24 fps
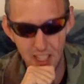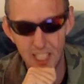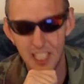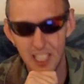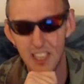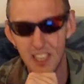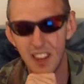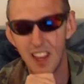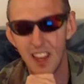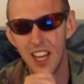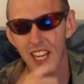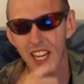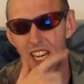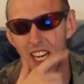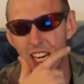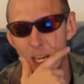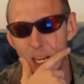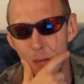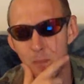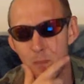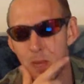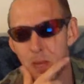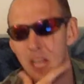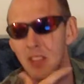it
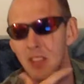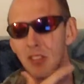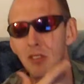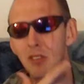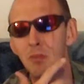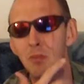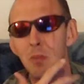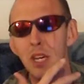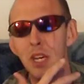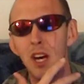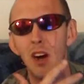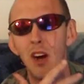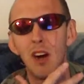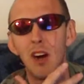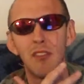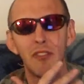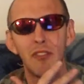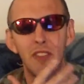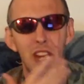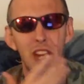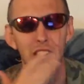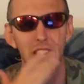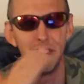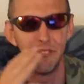kind of pisses me
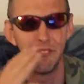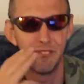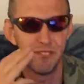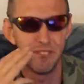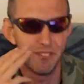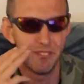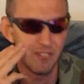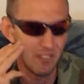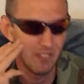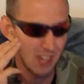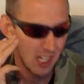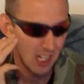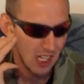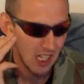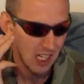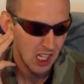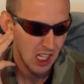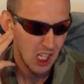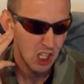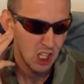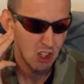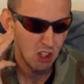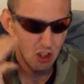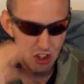off that
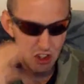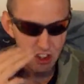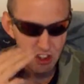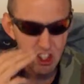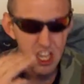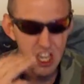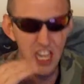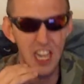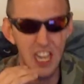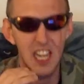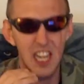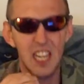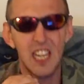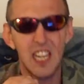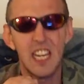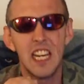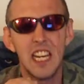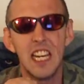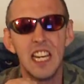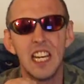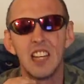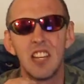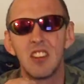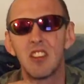
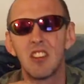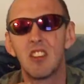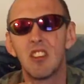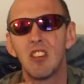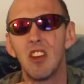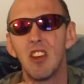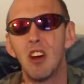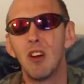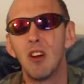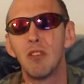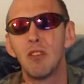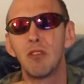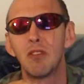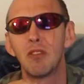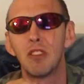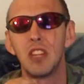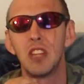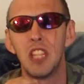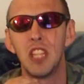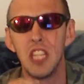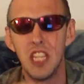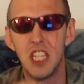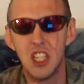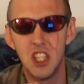Christianity itself
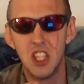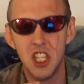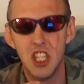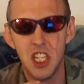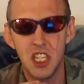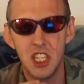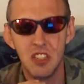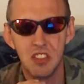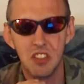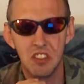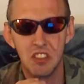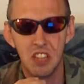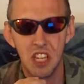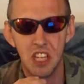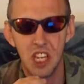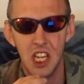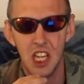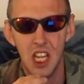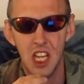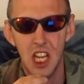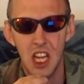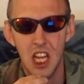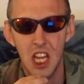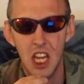teaches
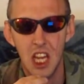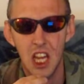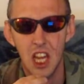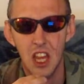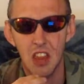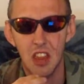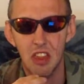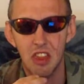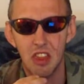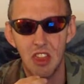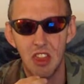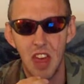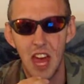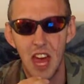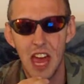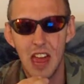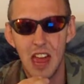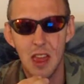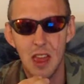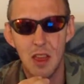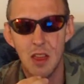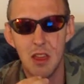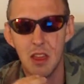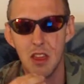
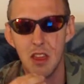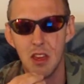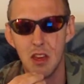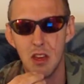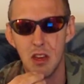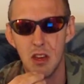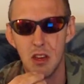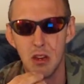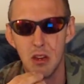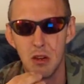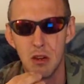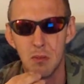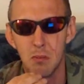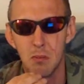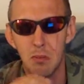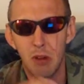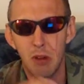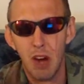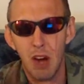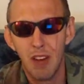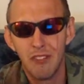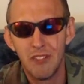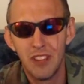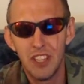that
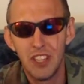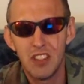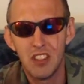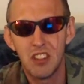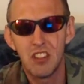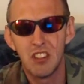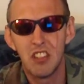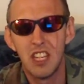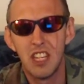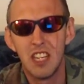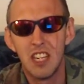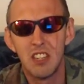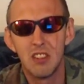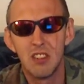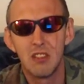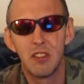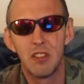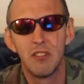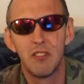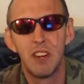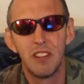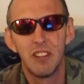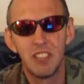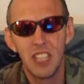prophets,
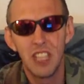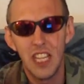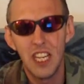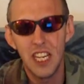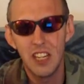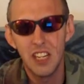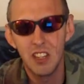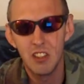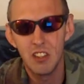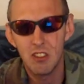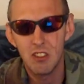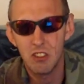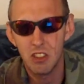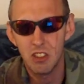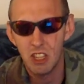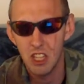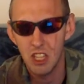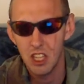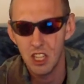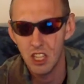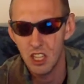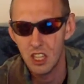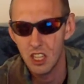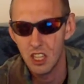seers, and revelators